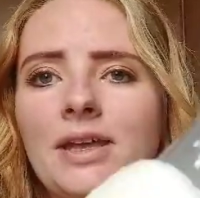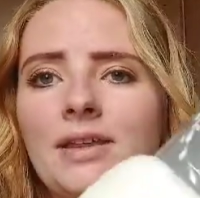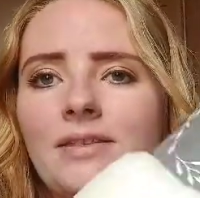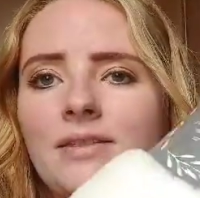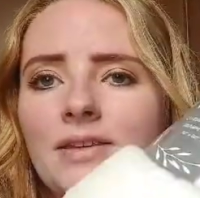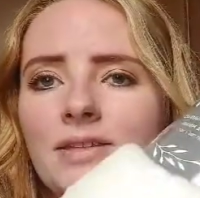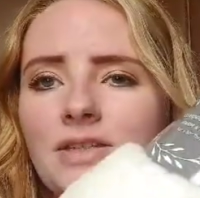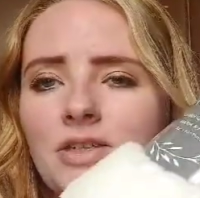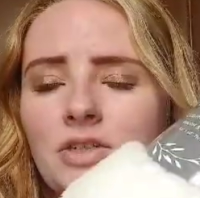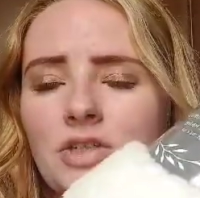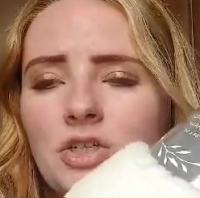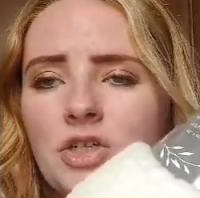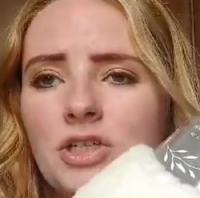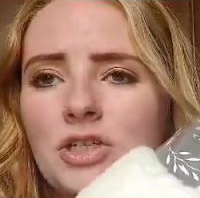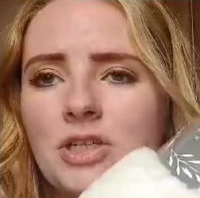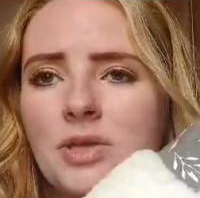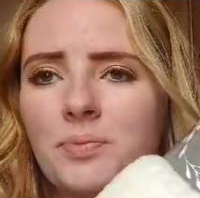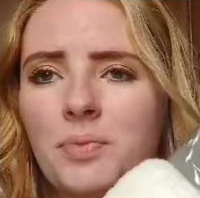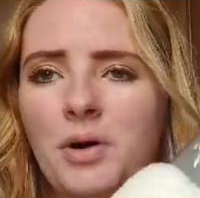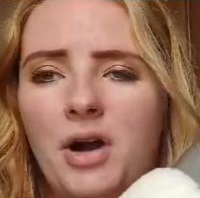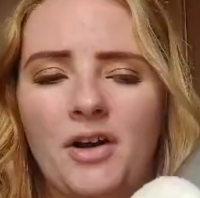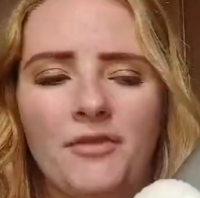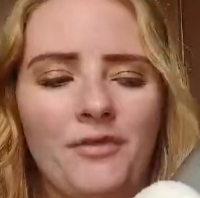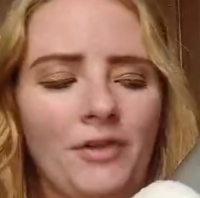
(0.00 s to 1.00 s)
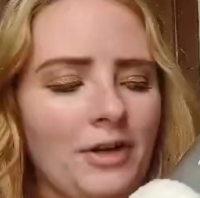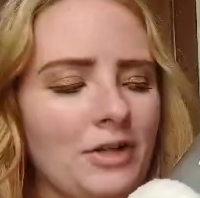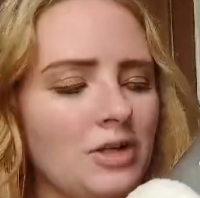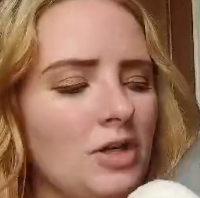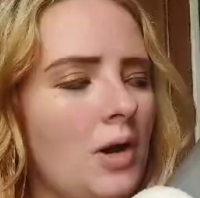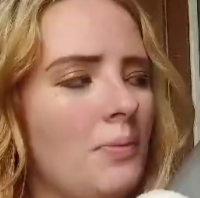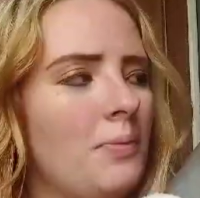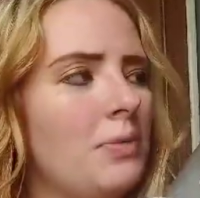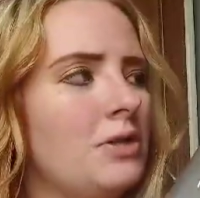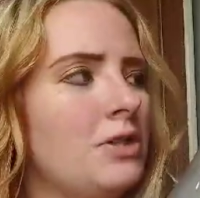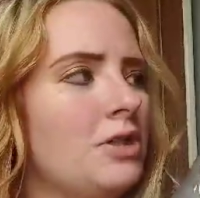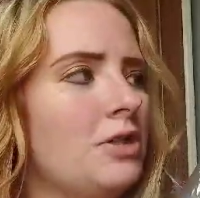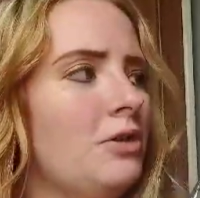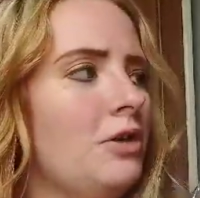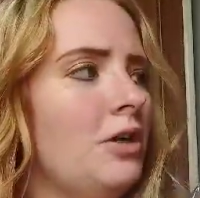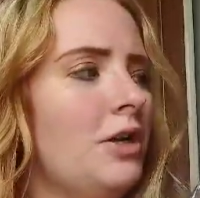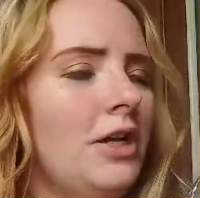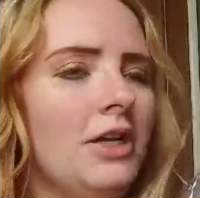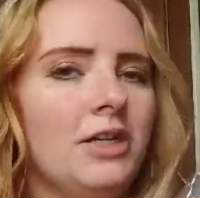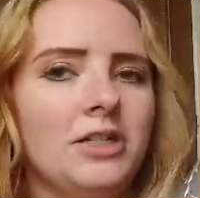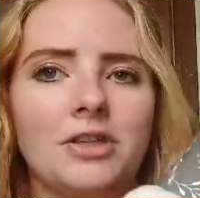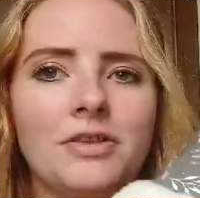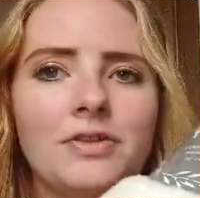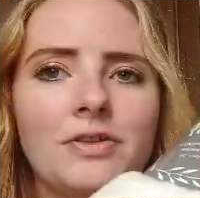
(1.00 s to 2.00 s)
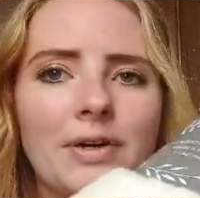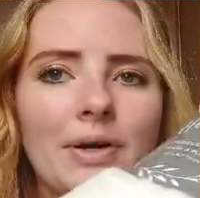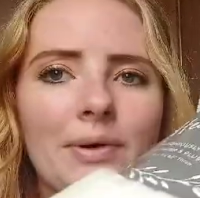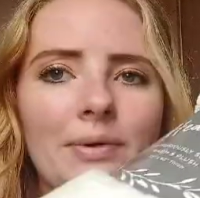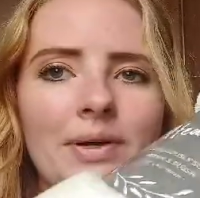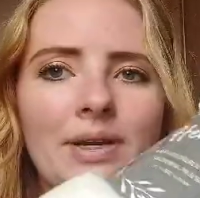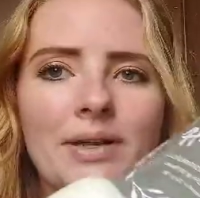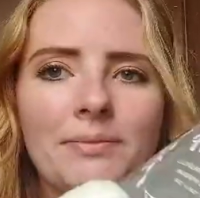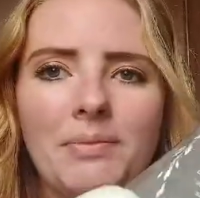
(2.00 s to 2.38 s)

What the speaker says: and this is just the perfect opportunity to throw